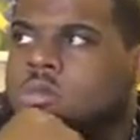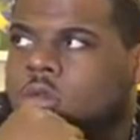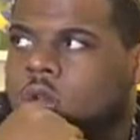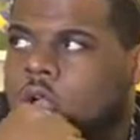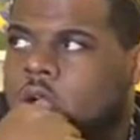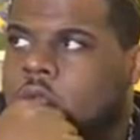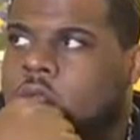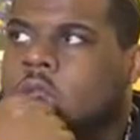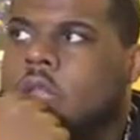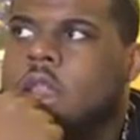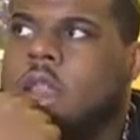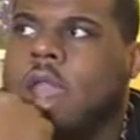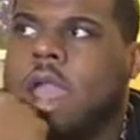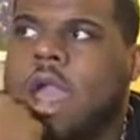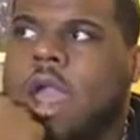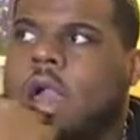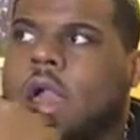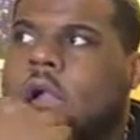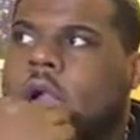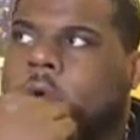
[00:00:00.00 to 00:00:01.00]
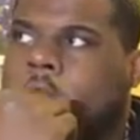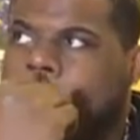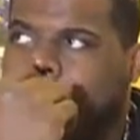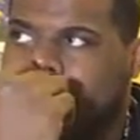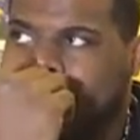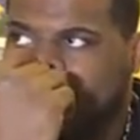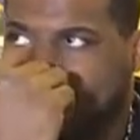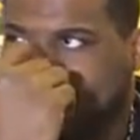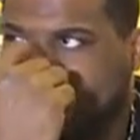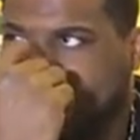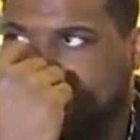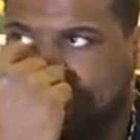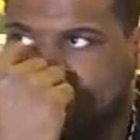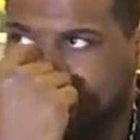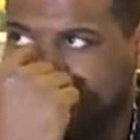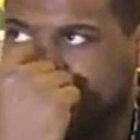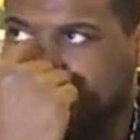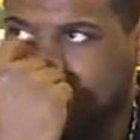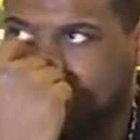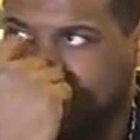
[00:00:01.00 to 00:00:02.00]
Right. Now, all I'll say is
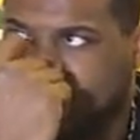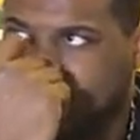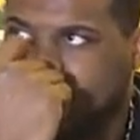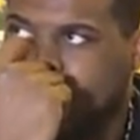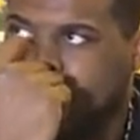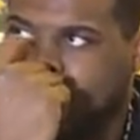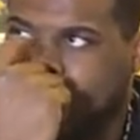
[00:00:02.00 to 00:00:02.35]
this to that.